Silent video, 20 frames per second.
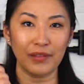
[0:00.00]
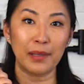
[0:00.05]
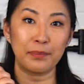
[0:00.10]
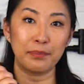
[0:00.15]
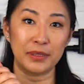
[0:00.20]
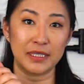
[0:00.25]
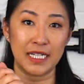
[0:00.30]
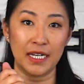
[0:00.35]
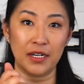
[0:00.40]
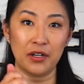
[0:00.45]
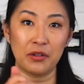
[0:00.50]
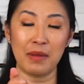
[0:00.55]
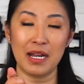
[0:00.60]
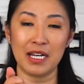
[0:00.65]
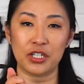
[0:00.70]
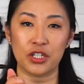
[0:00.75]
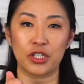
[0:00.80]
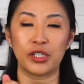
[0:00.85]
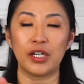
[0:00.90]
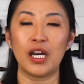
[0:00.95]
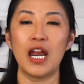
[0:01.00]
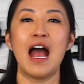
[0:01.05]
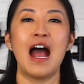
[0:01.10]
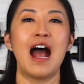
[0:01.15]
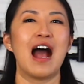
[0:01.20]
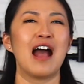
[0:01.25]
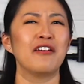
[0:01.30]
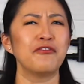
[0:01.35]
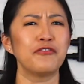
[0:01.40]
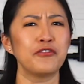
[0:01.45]
potato masher.
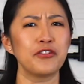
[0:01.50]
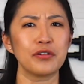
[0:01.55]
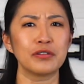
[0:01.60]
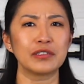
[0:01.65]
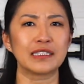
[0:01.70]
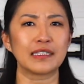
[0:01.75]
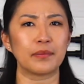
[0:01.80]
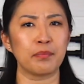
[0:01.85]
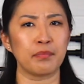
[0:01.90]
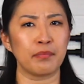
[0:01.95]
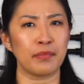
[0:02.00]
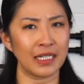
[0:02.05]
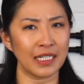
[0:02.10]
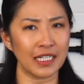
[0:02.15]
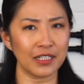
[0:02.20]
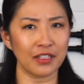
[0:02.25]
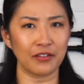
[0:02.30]
I've used many